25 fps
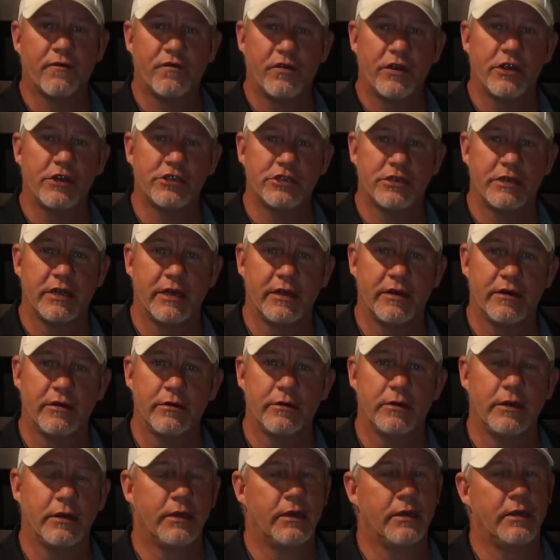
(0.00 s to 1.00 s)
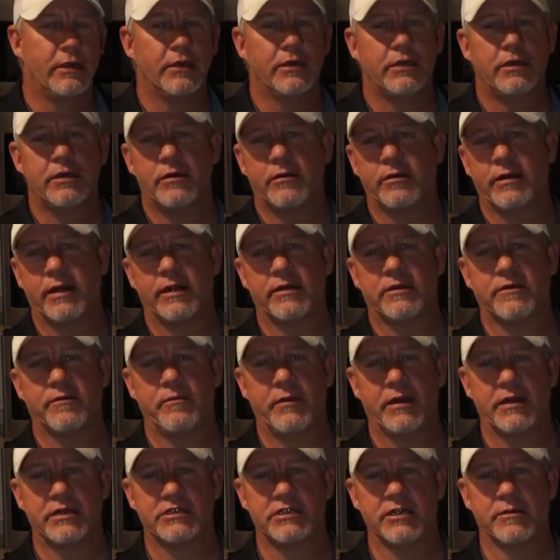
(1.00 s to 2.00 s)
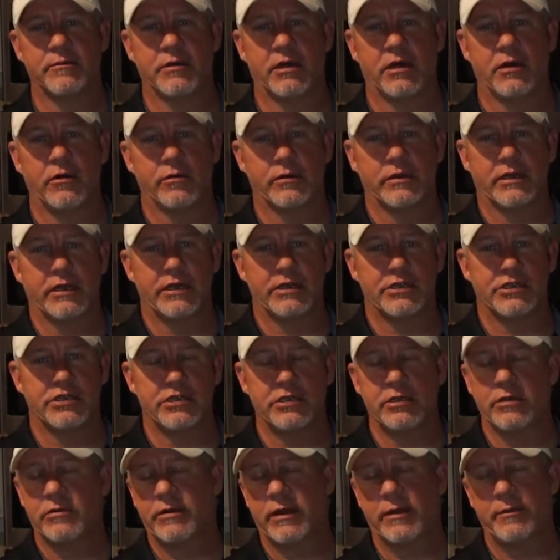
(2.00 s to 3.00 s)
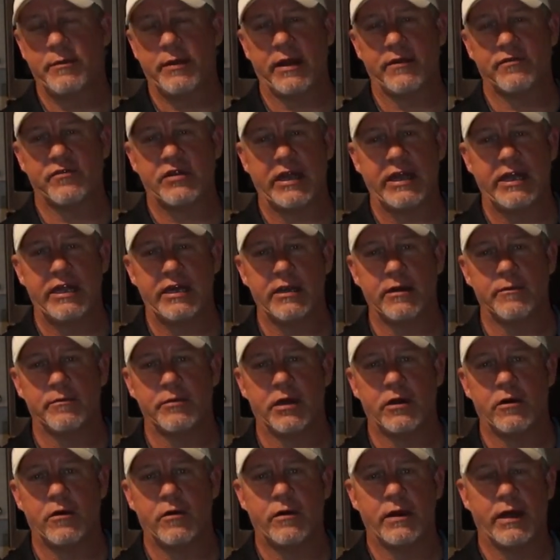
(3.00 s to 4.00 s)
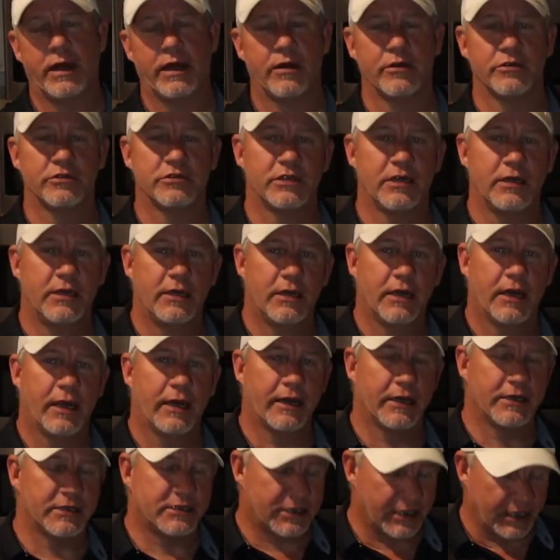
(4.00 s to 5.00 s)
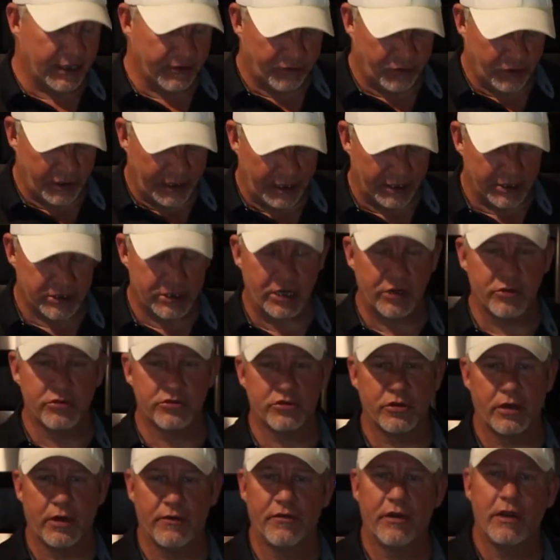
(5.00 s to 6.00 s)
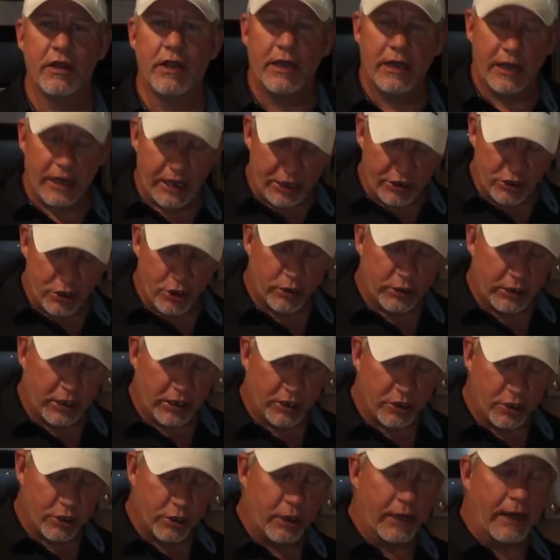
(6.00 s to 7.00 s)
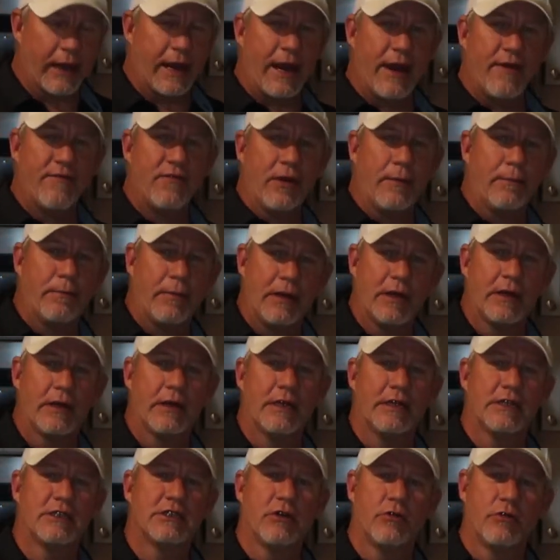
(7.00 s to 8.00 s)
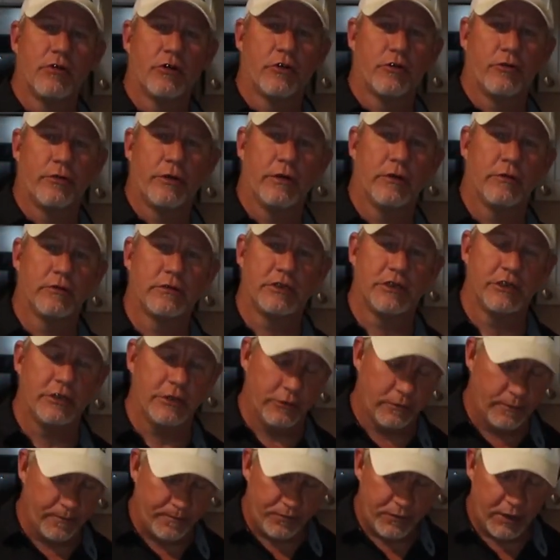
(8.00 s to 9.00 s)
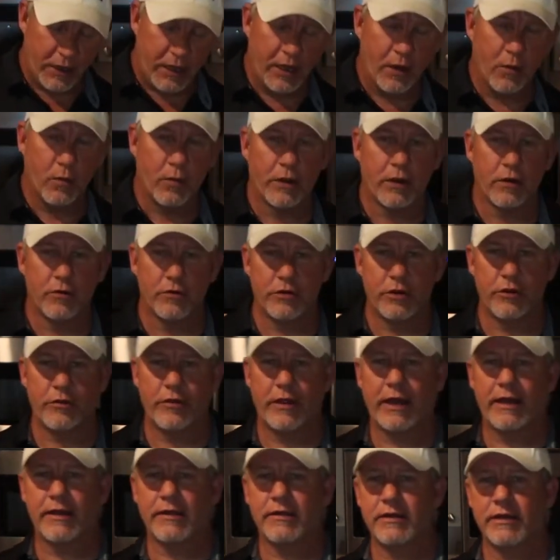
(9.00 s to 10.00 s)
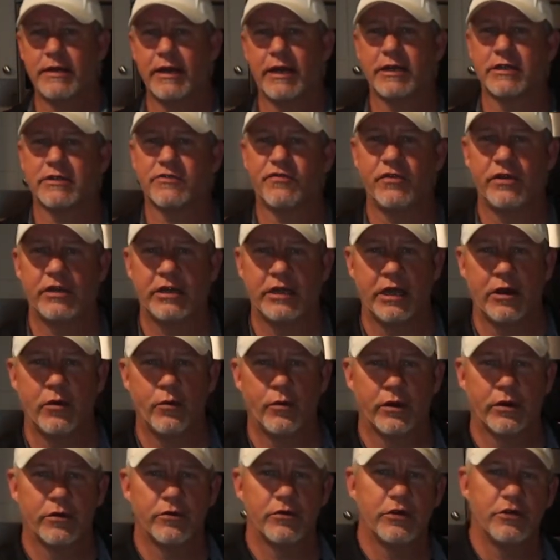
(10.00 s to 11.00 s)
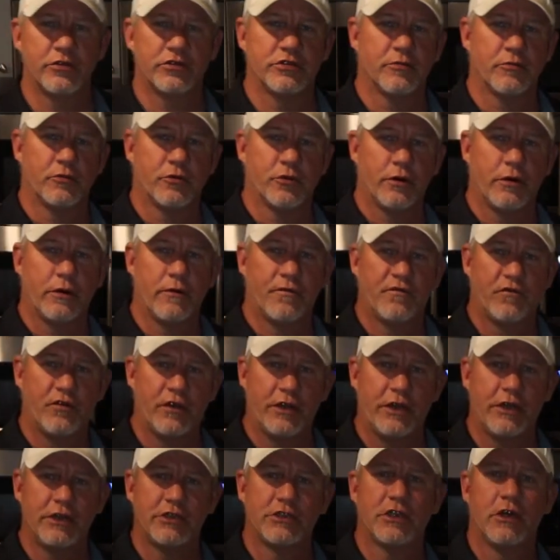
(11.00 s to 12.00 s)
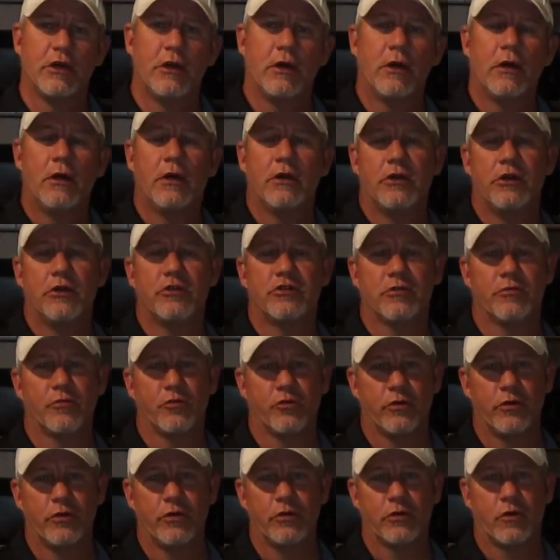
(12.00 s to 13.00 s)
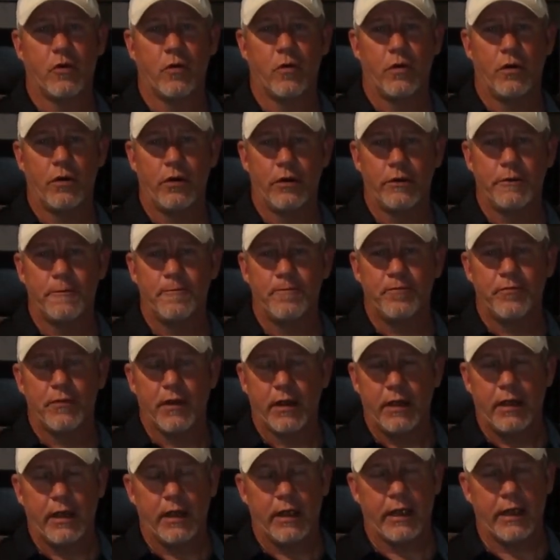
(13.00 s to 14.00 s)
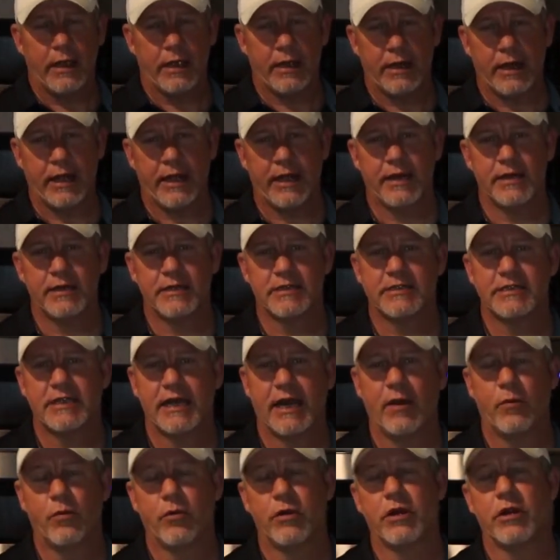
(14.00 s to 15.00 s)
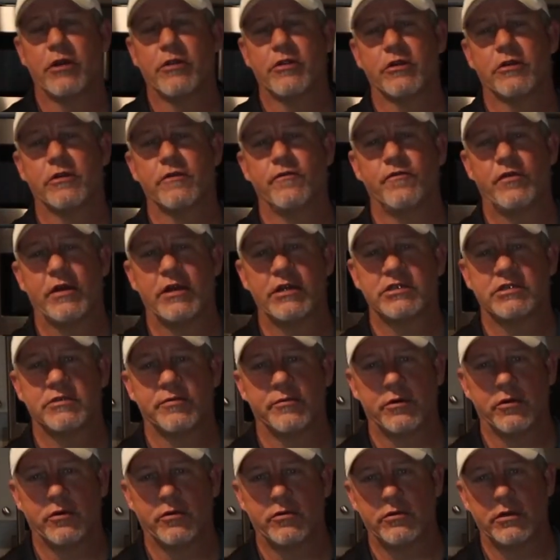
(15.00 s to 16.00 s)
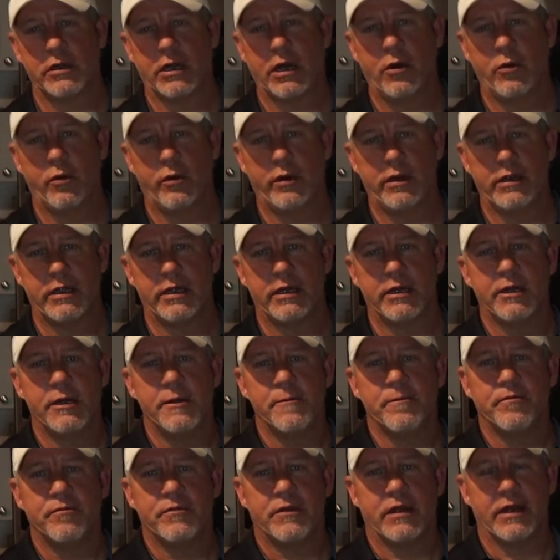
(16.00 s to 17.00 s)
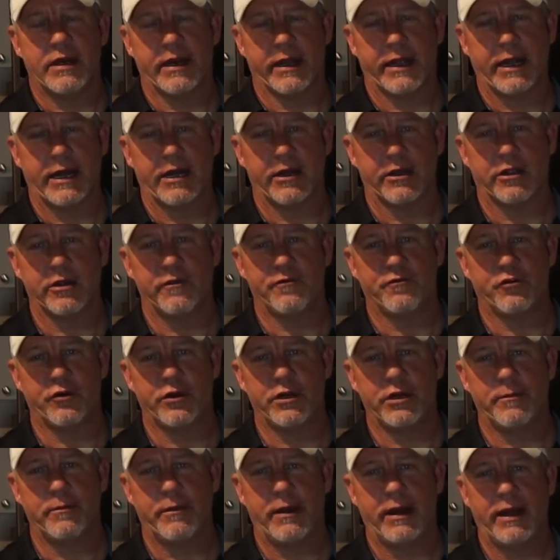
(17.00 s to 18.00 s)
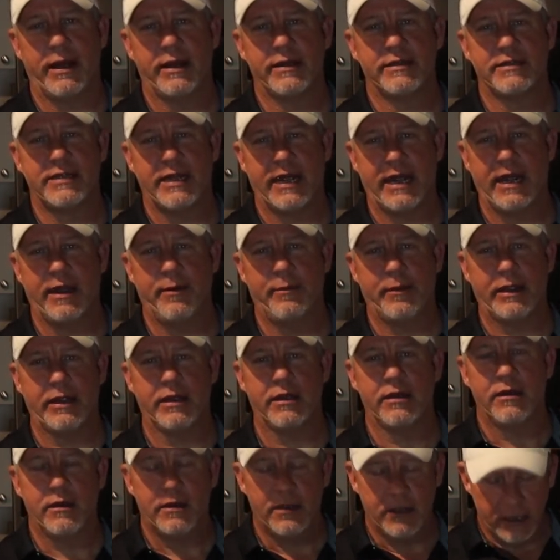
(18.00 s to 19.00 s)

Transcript: fish dinner. You don't have to mess up the whole kitchen. You don't even have to heat up the whole house. Like I said, if you got a toaster oven, and you can cook every bit of this on a grill too. And we're going to do that in the next video. We're going to do some grilled fish, do some grilled corn, and I hadn't decided what other vegetable we're going to go with it. Then I got a good friend of mine, Tammy.